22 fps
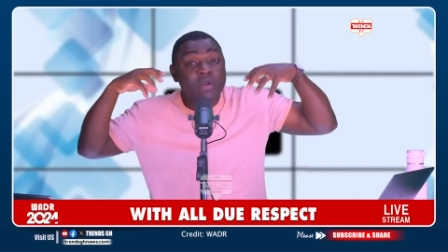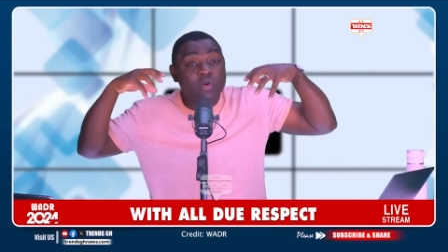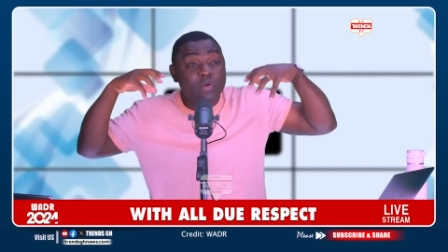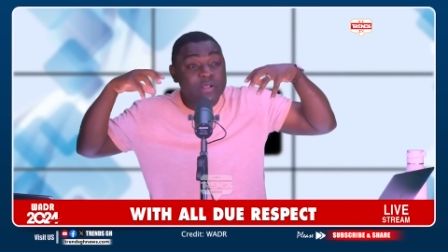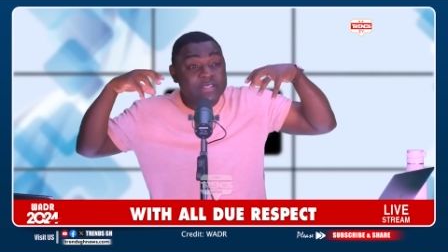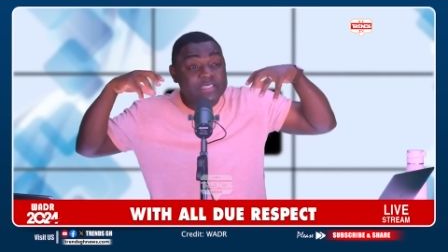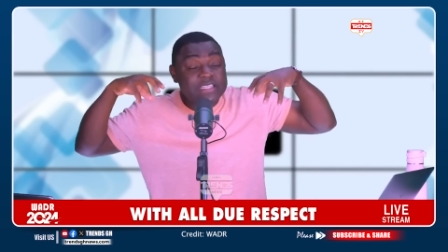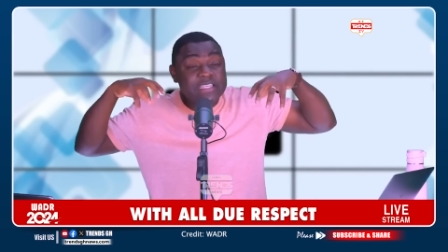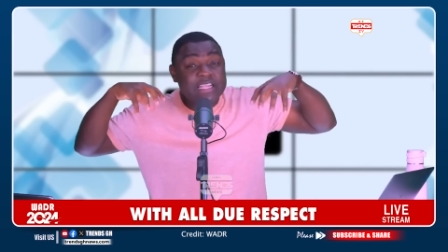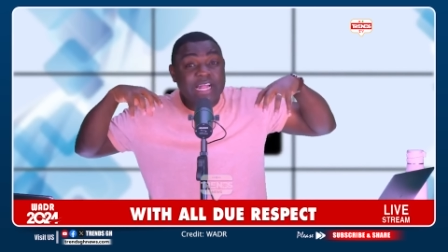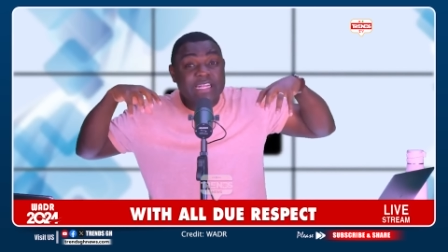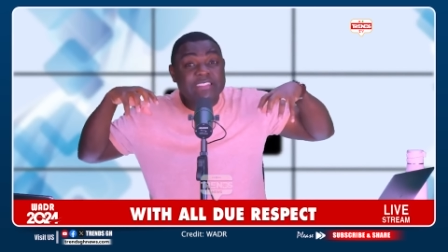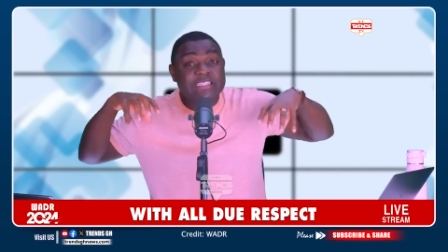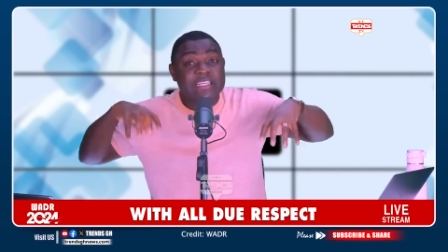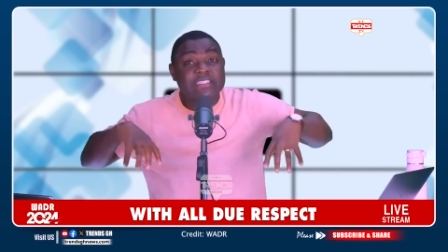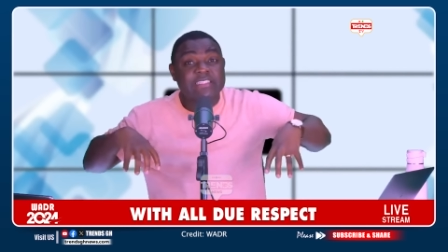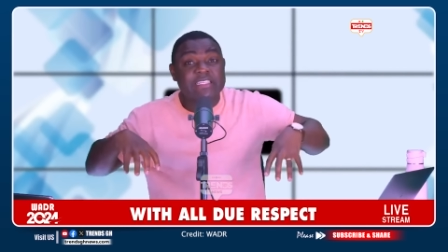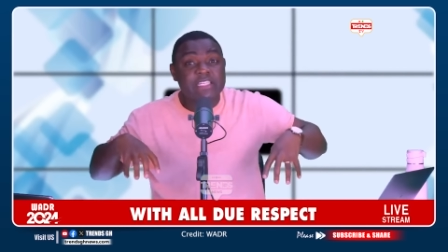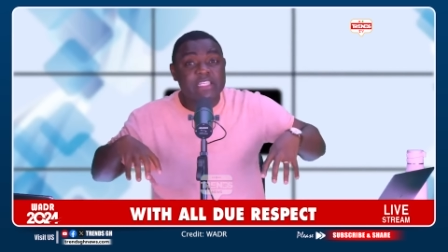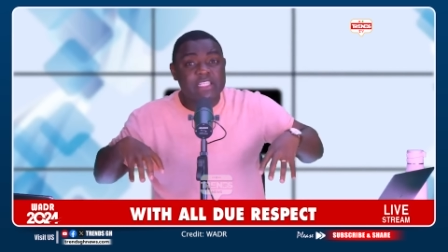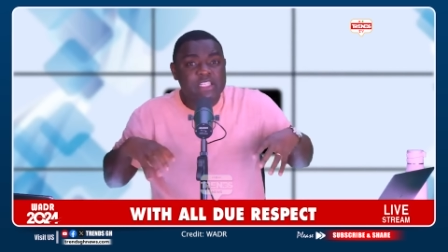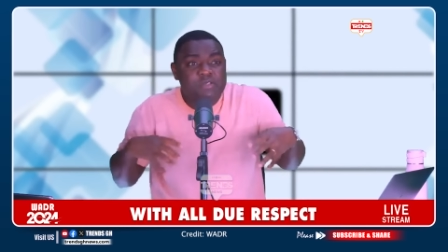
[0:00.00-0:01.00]
Kwasi
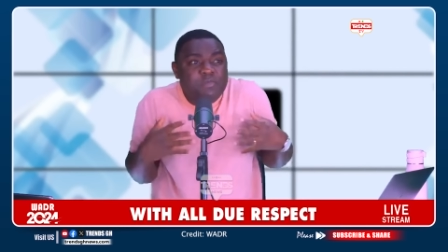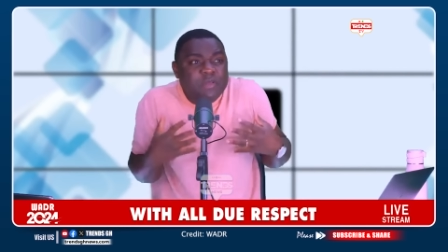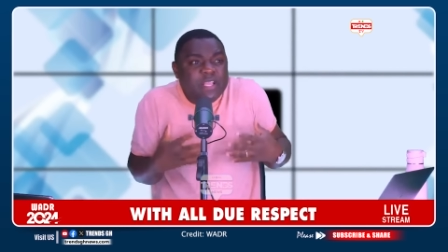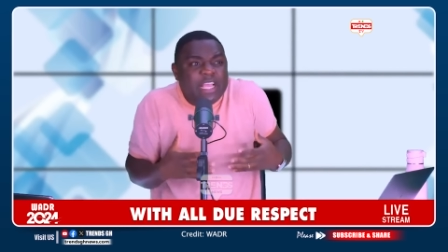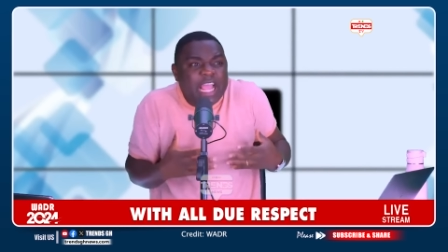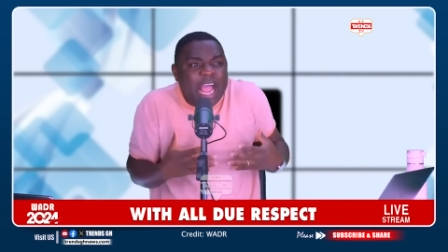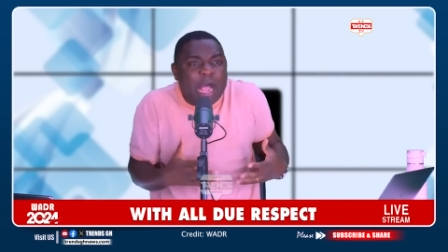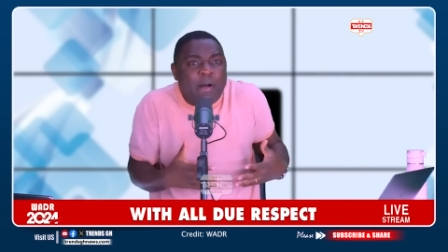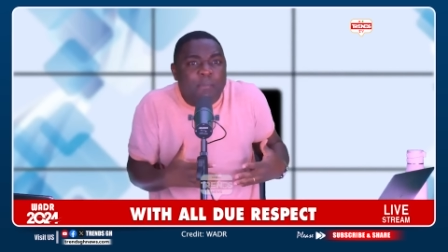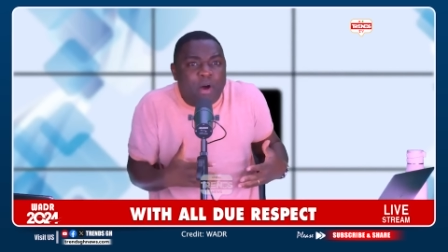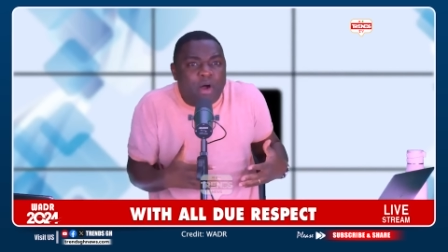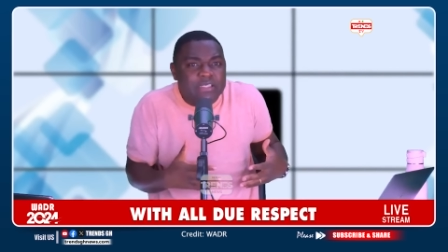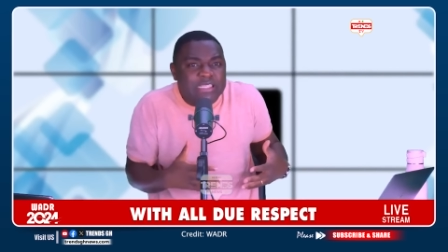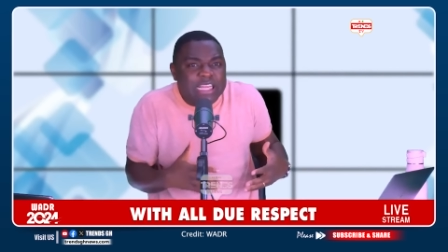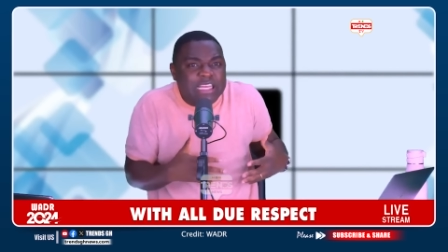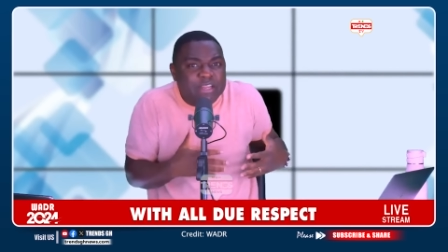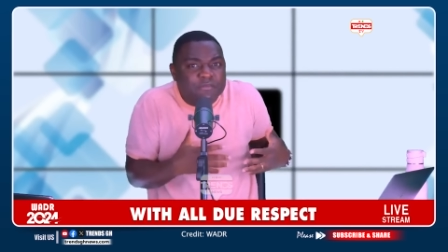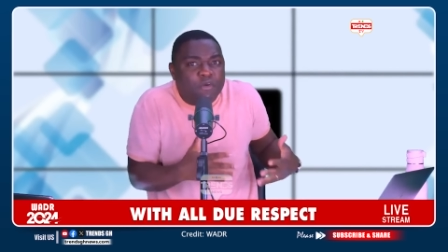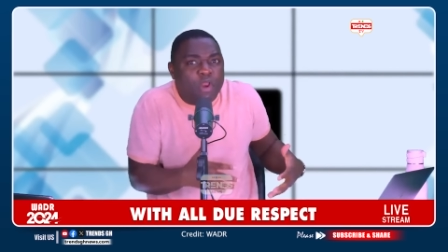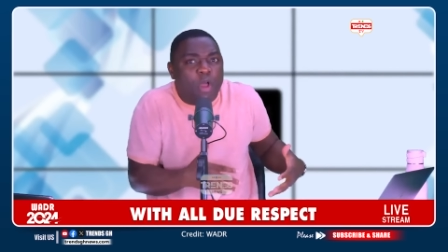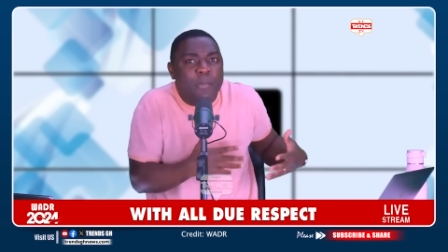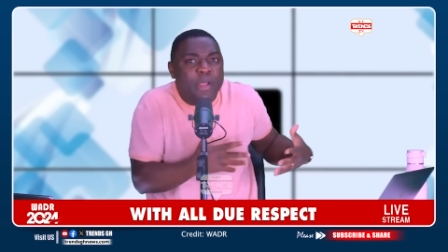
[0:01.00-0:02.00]
Nyantakyi speak about the
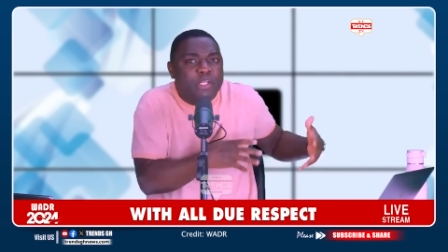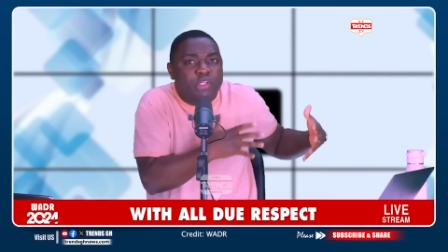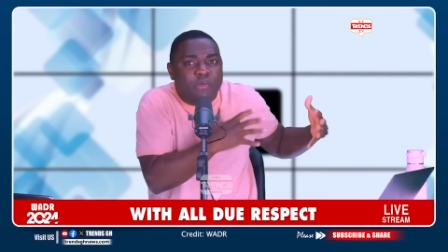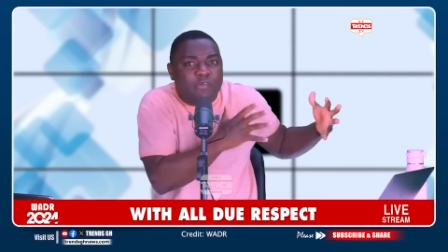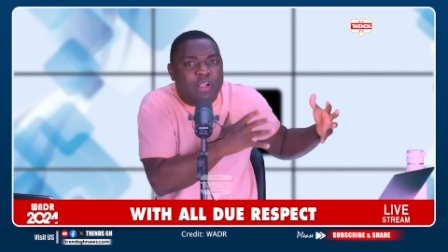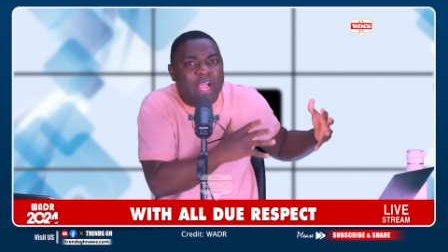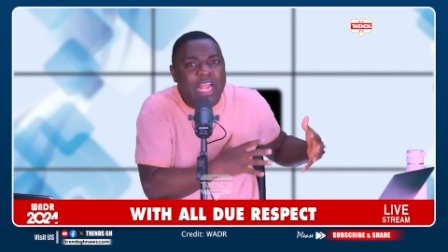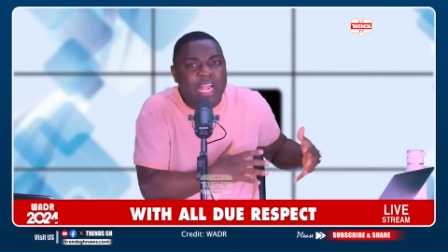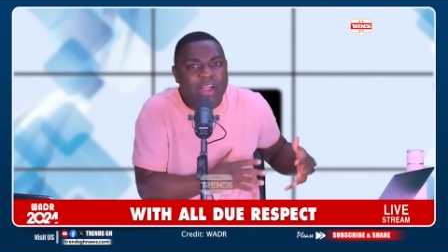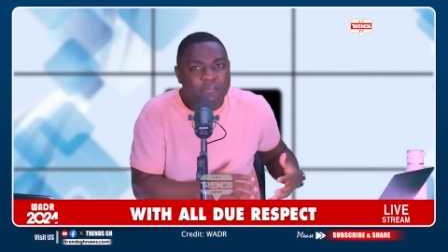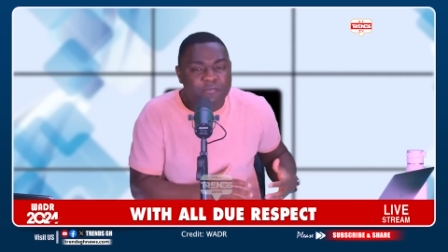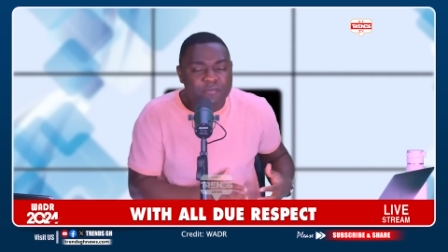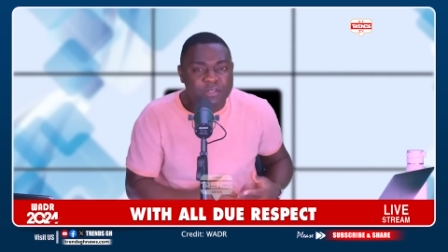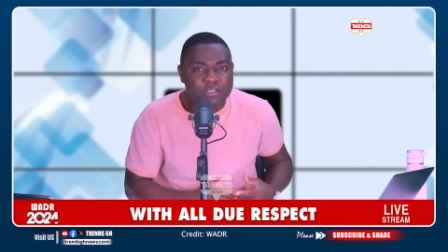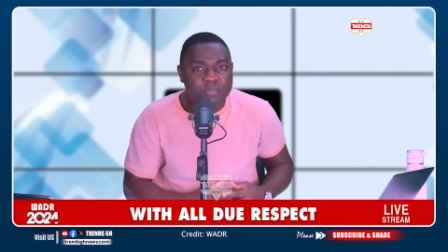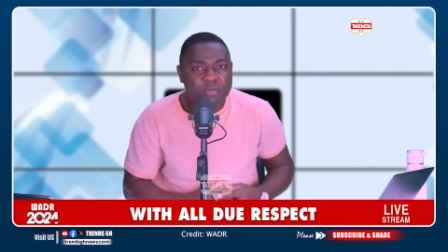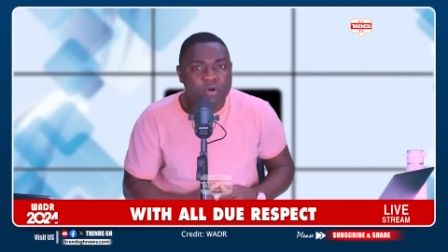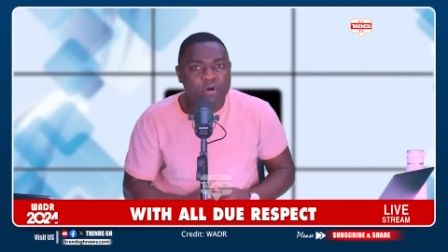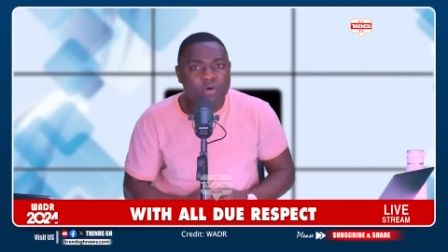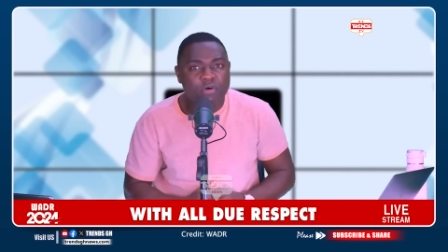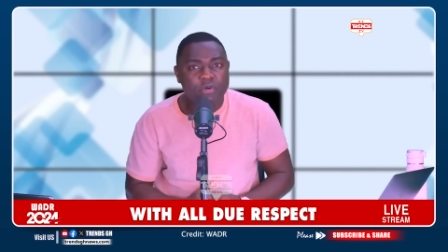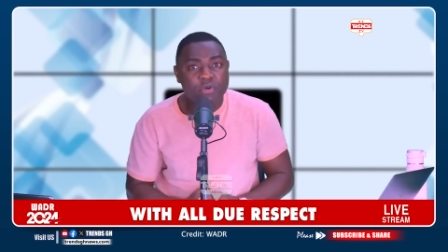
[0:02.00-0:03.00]
development of Ghana
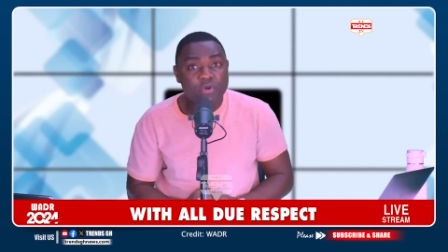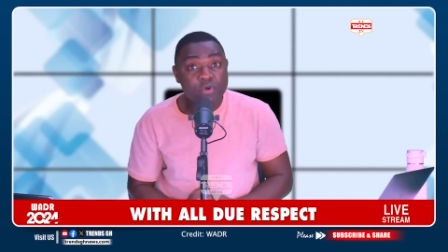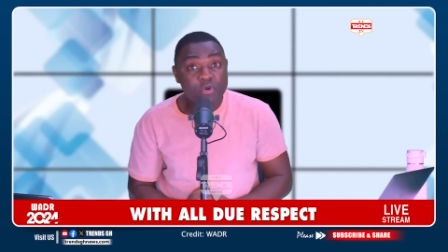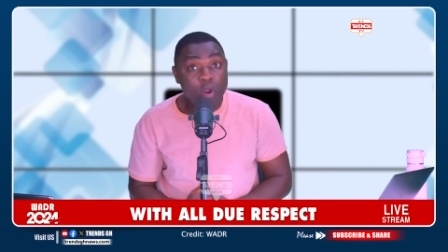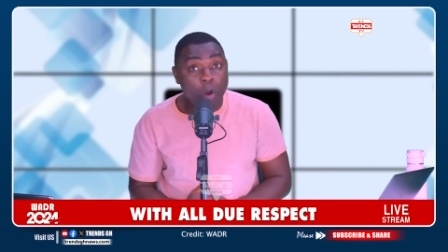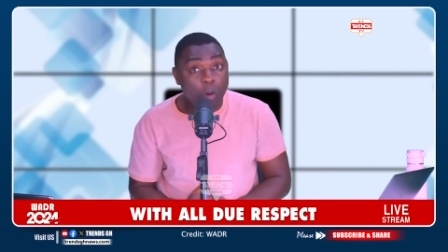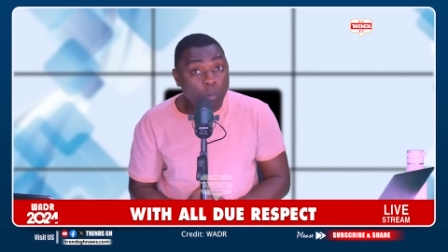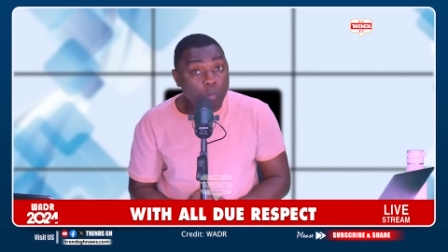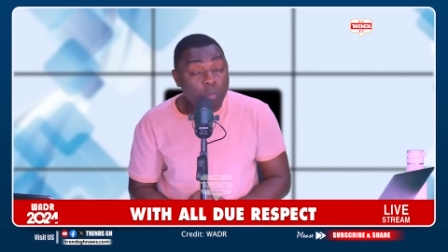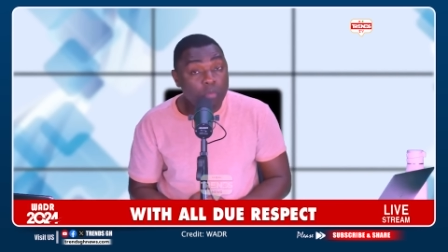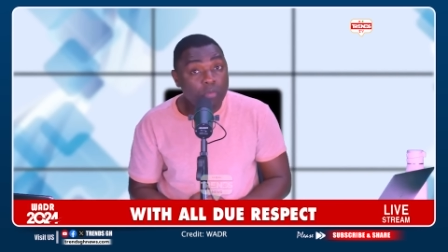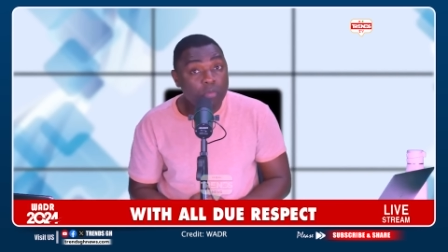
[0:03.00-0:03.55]
football? No.